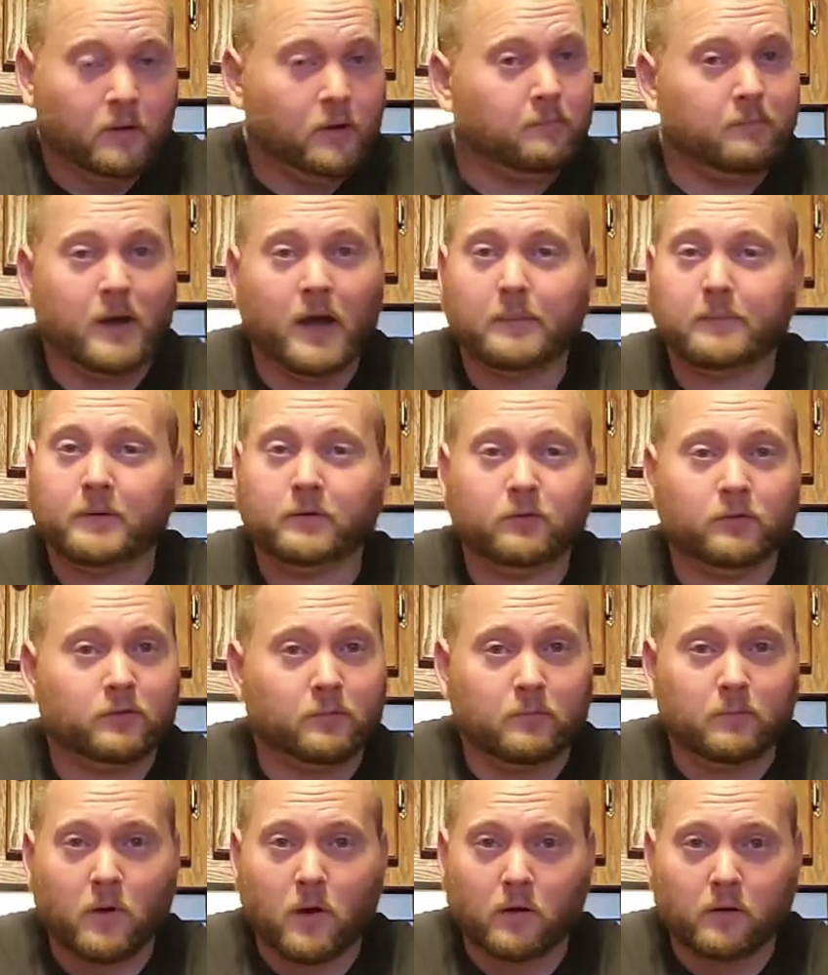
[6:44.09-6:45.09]
Might be just a
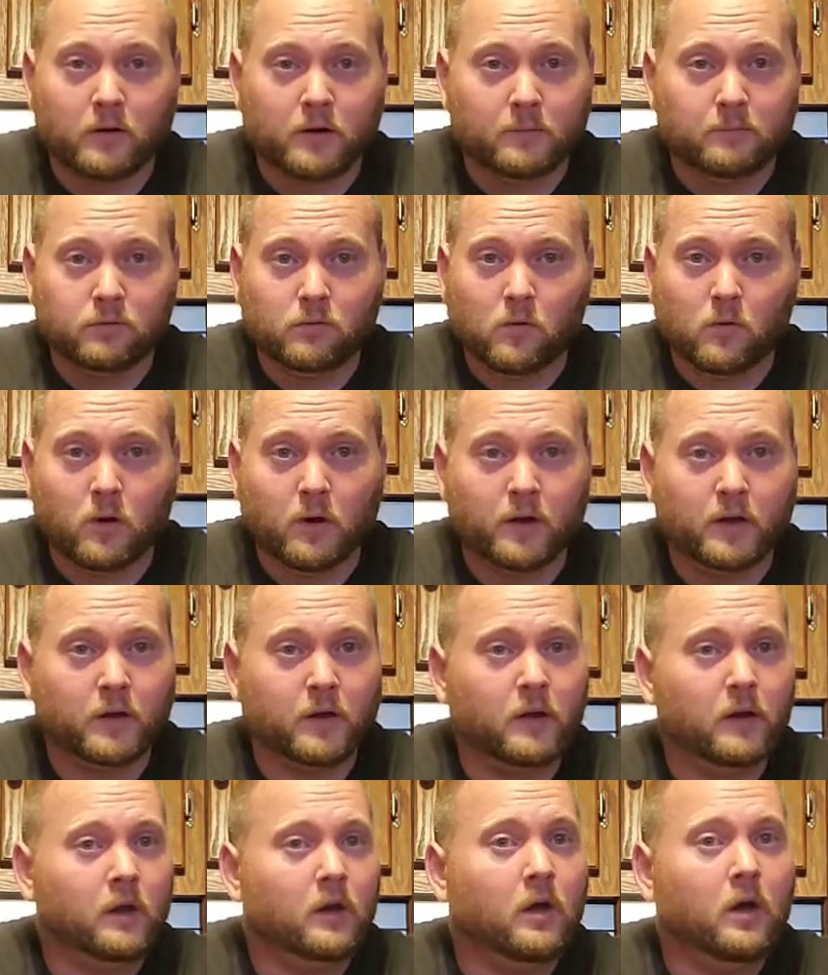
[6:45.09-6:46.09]
marketing
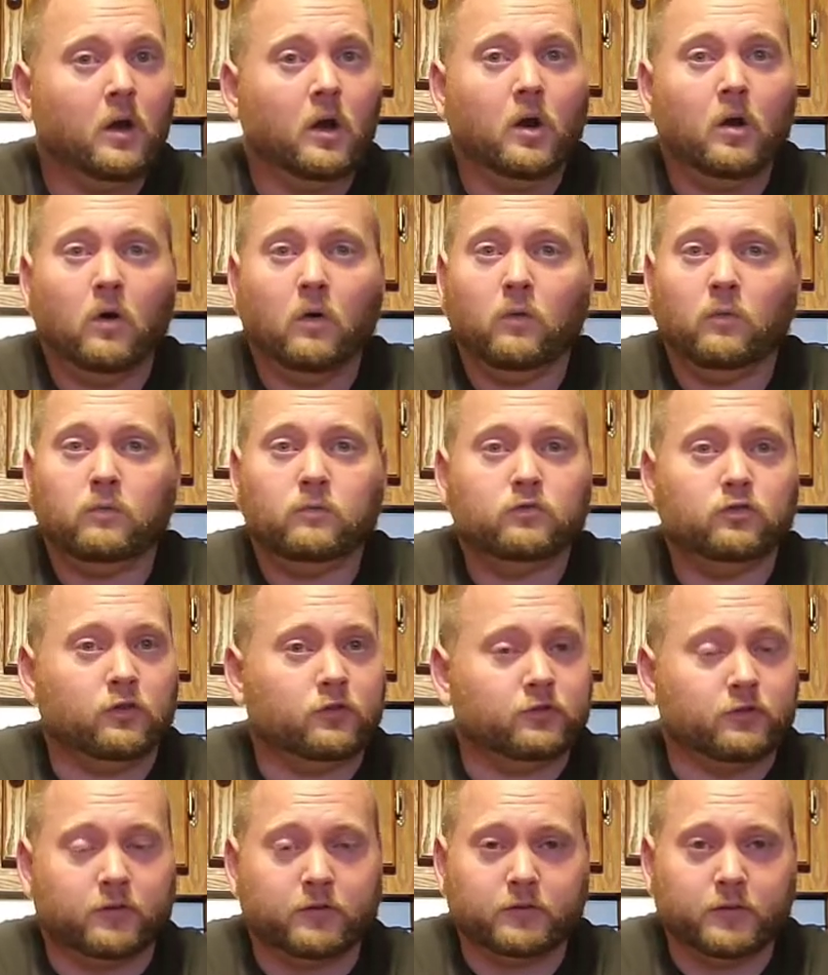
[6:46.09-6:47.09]
ploy,
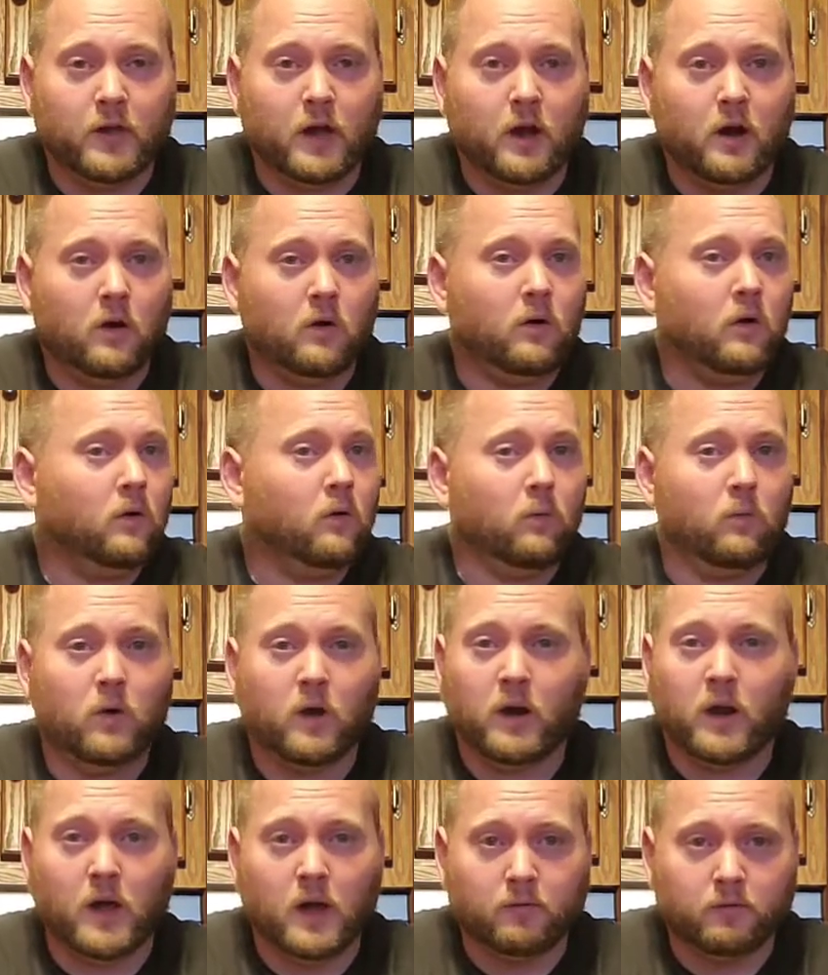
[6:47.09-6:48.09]
just to sell,
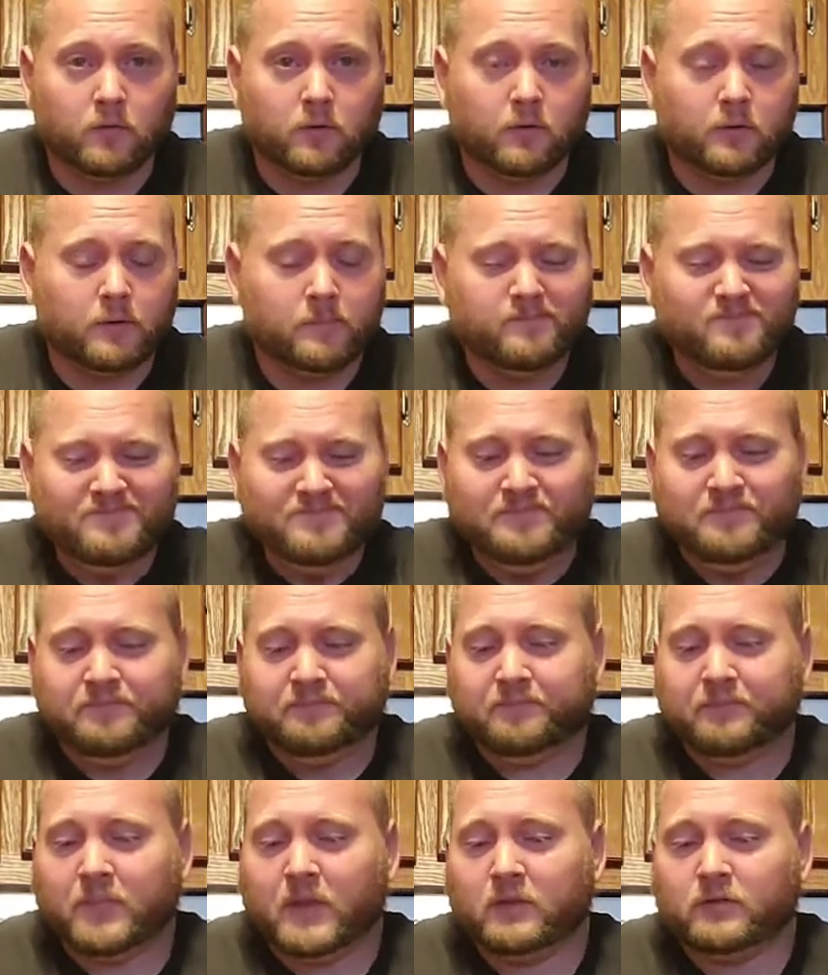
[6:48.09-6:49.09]
whatever.
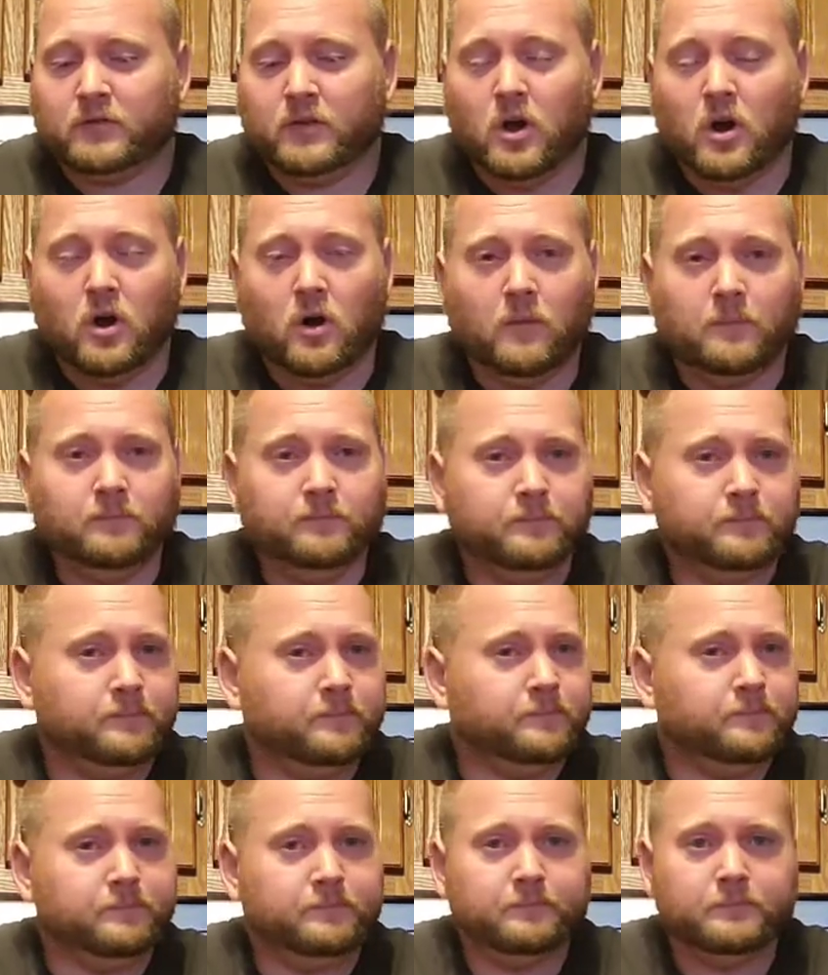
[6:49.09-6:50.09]
So,
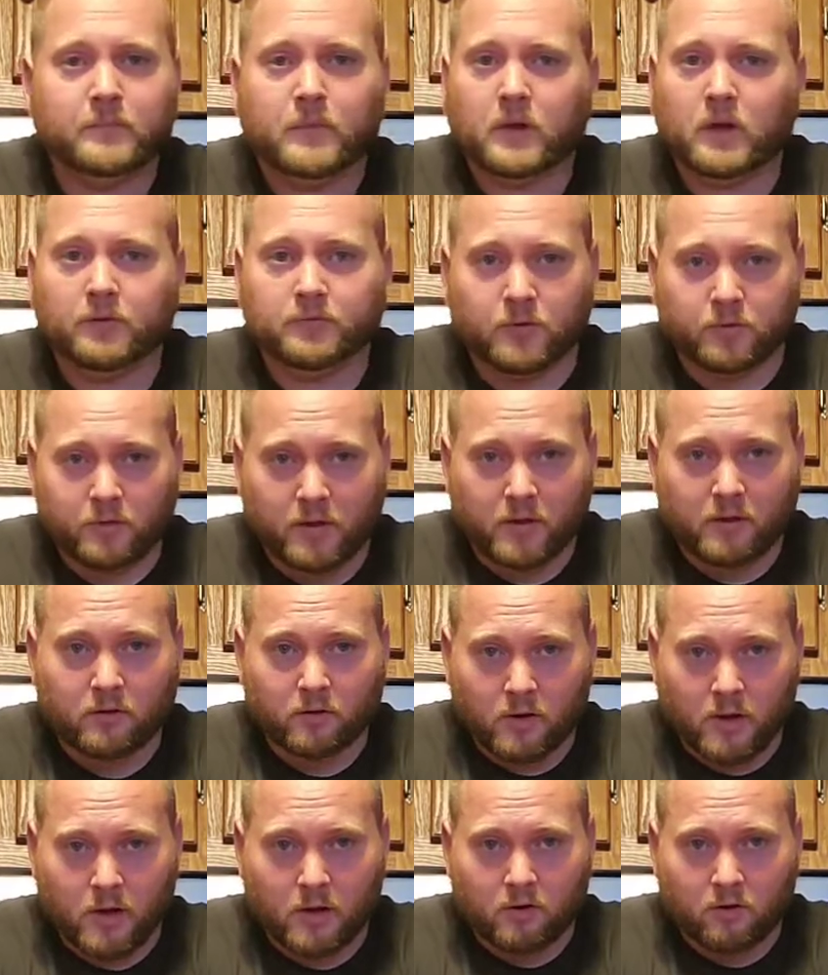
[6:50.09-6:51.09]
if you think
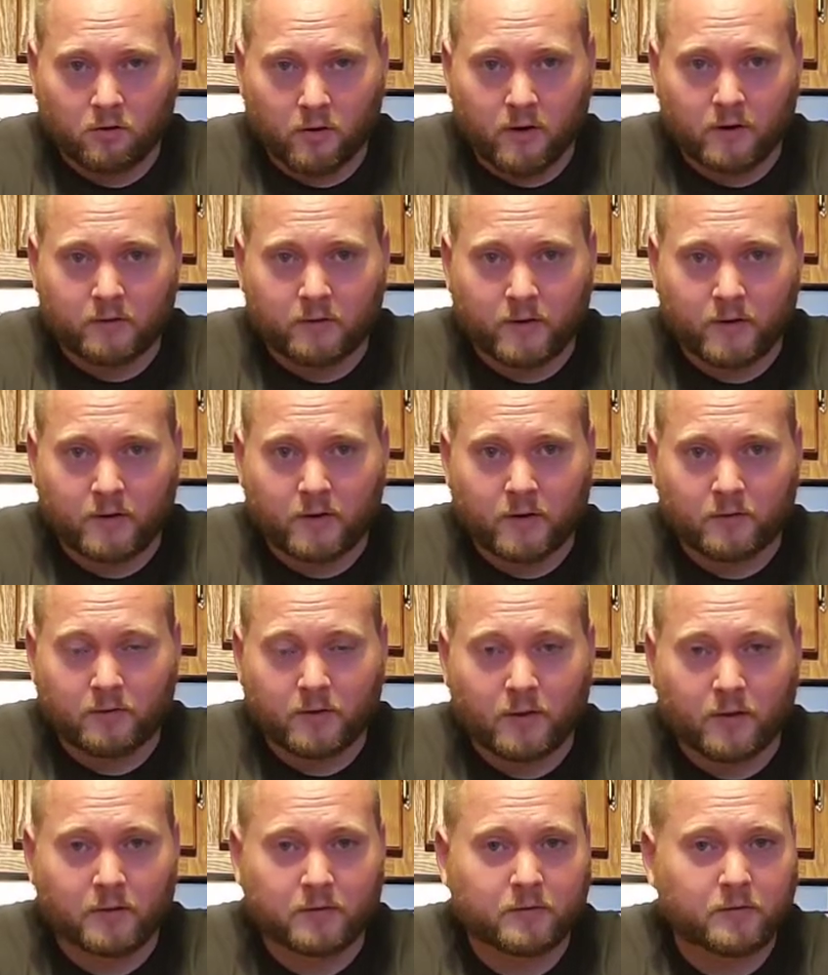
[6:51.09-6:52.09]
you're getting creatine in
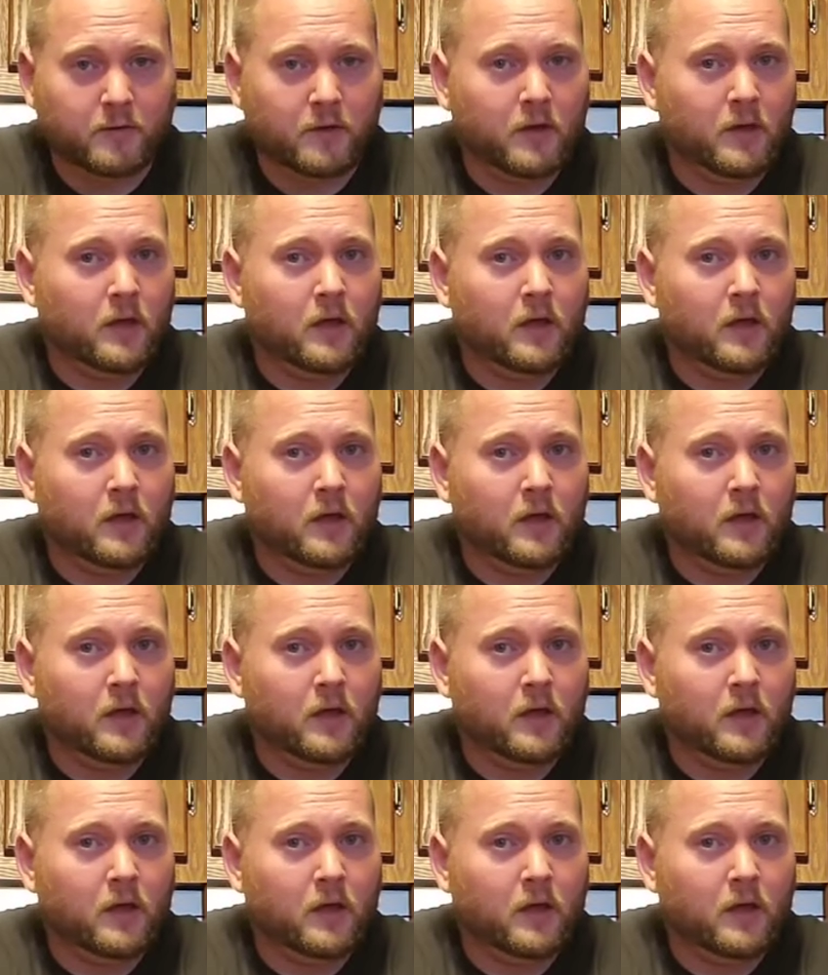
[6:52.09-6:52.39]
this,